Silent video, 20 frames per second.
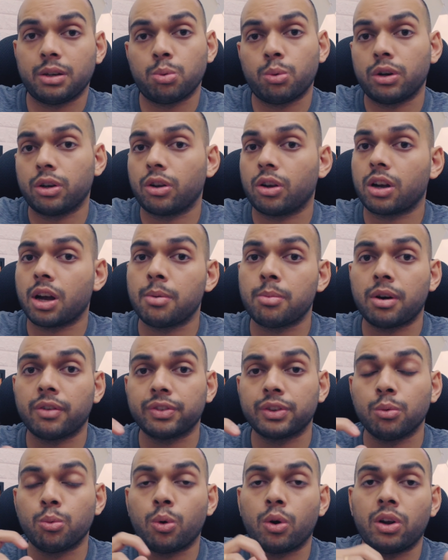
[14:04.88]
it would come
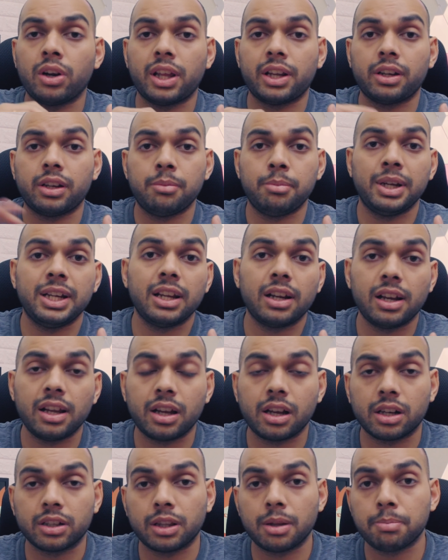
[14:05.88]
off the wall and immediately
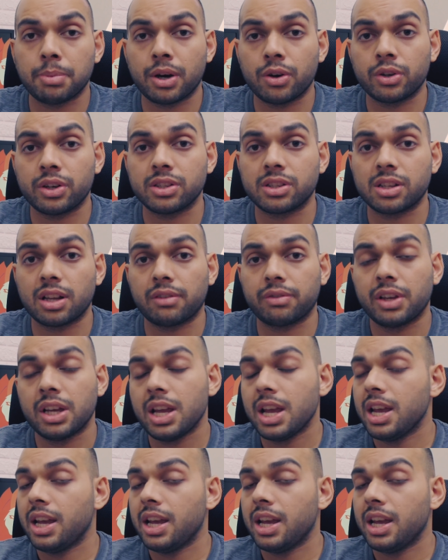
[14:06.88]
cut the power itself.